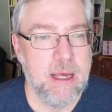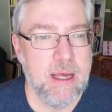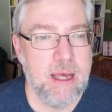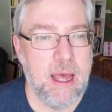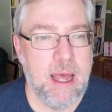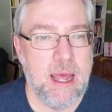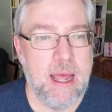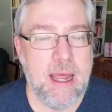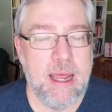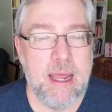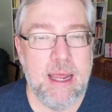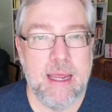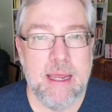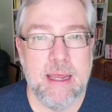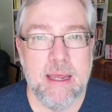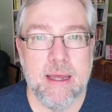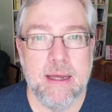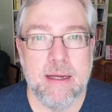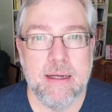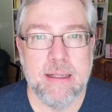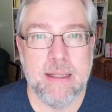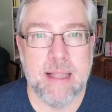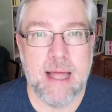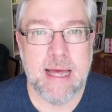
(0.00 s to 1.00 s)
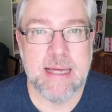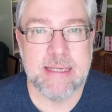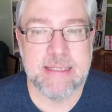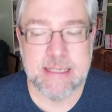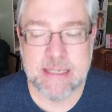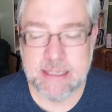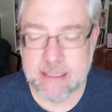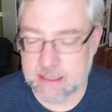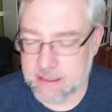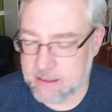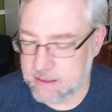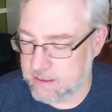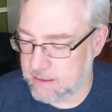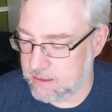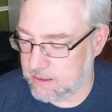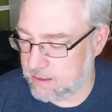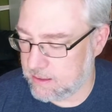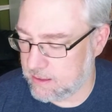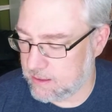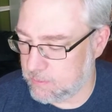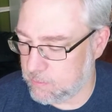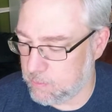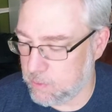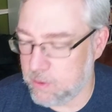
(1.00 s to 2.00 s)
a classic
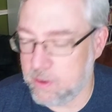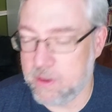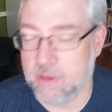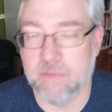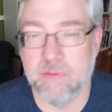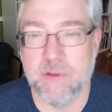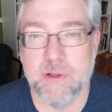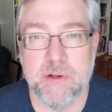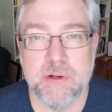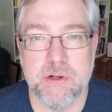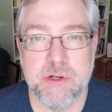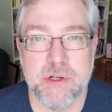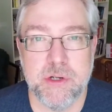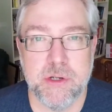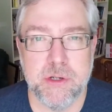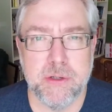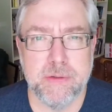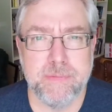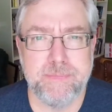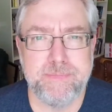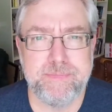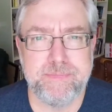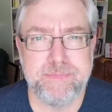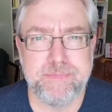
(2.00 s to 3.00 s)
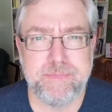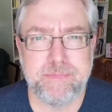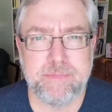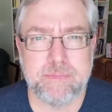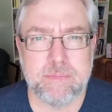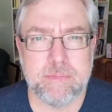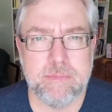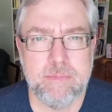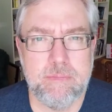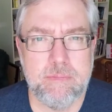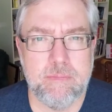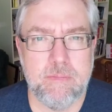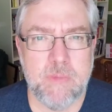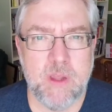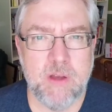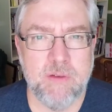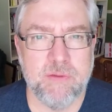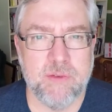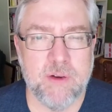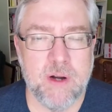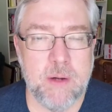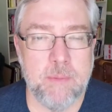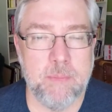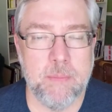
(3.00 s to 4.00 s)
work of literature
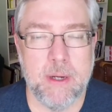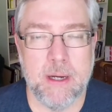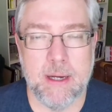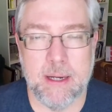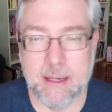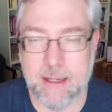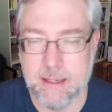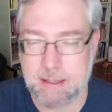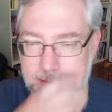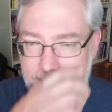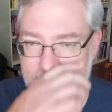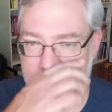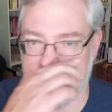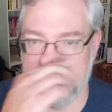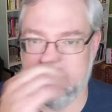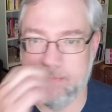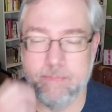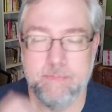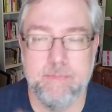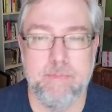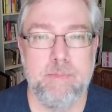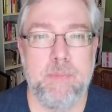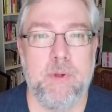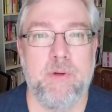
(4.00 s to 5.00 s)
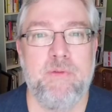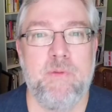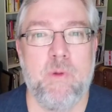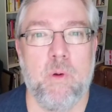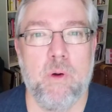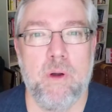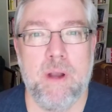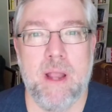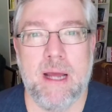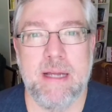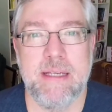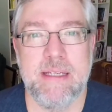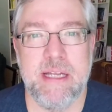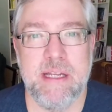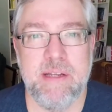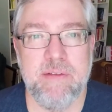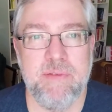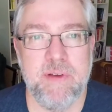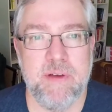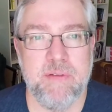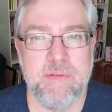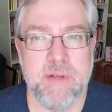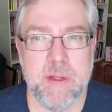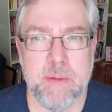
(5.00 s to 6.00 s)
from before
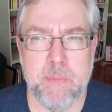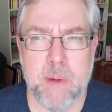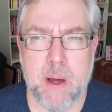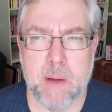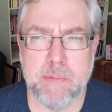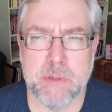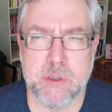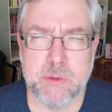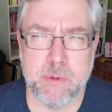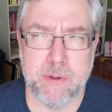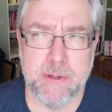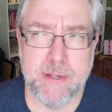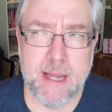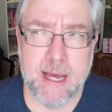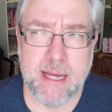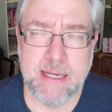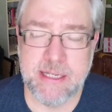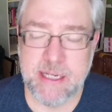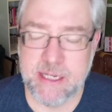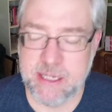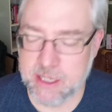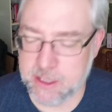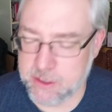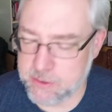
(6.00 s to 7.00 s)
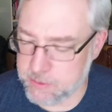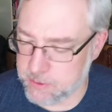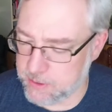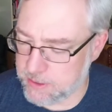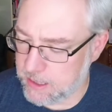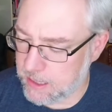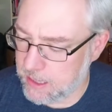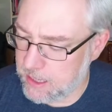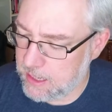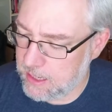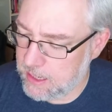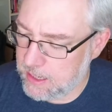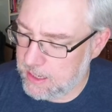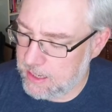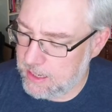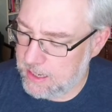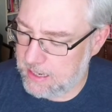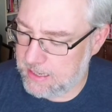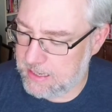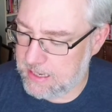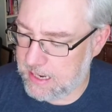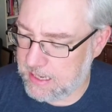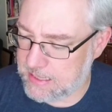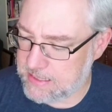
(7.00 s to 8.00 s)
1950, published between 1900
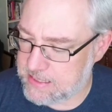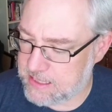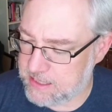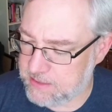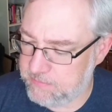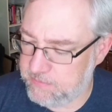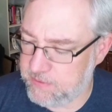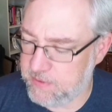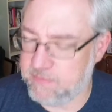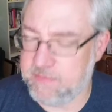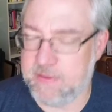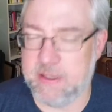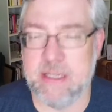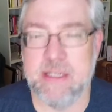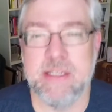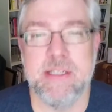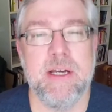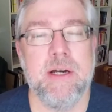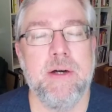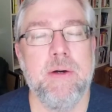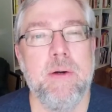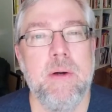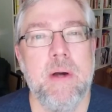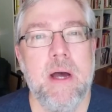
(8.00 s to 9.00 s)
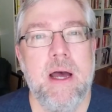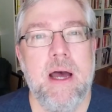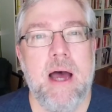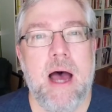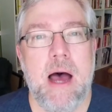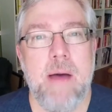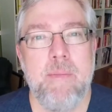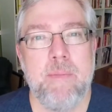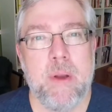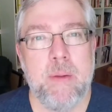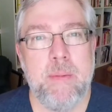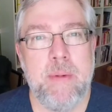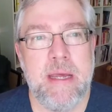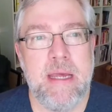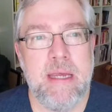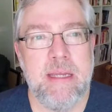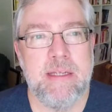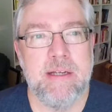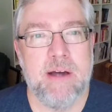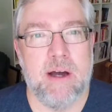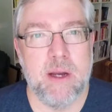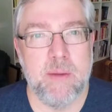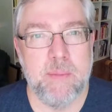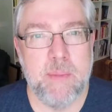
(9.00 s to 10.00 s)
and 1950. So I'm going to be
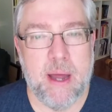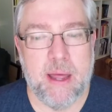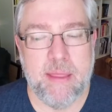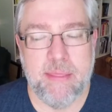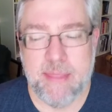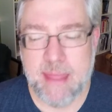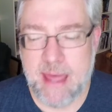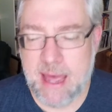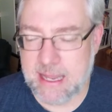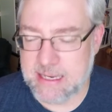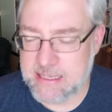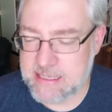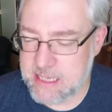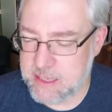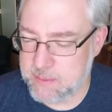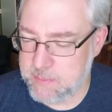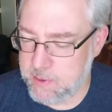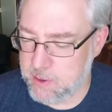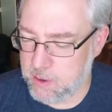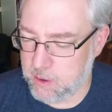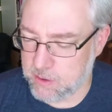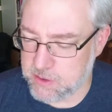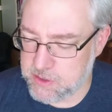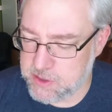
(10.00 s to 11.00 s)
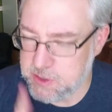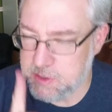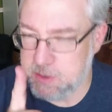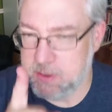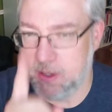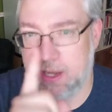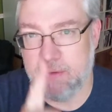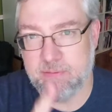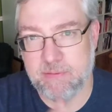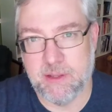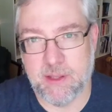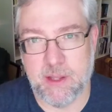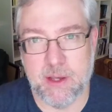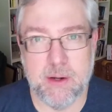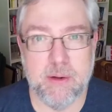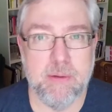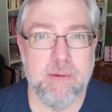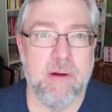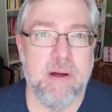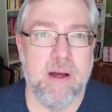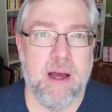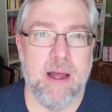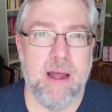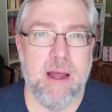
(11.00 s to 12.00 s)
talking about that TBR too, even though
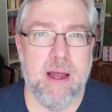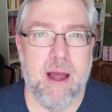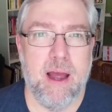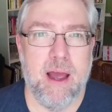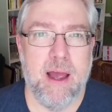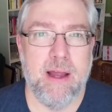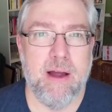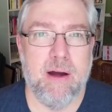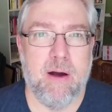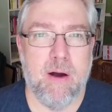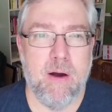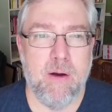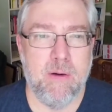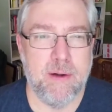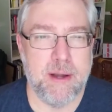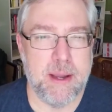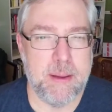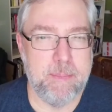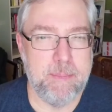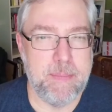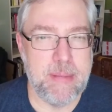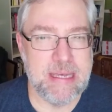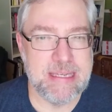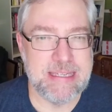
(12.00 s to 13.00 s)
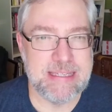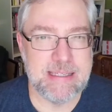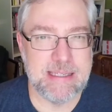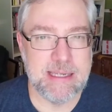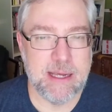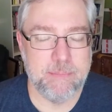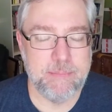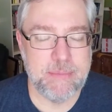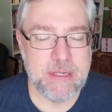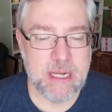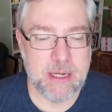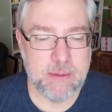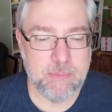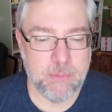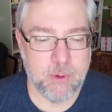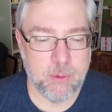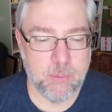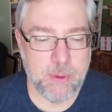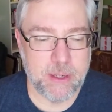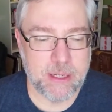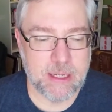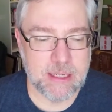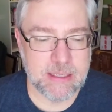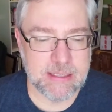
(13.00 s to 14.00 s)
I already missed September
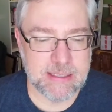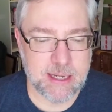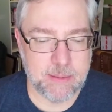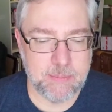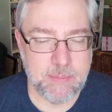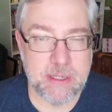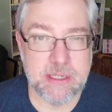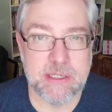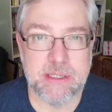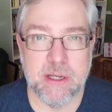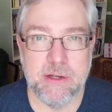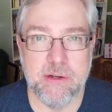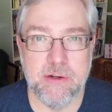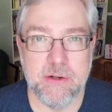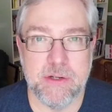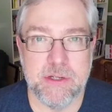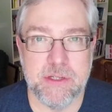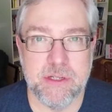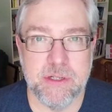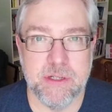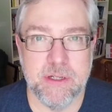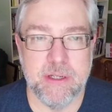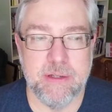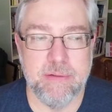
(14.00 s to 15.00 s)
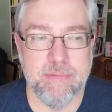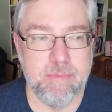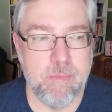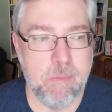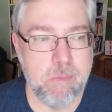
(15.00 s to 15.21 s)
because I misunderstood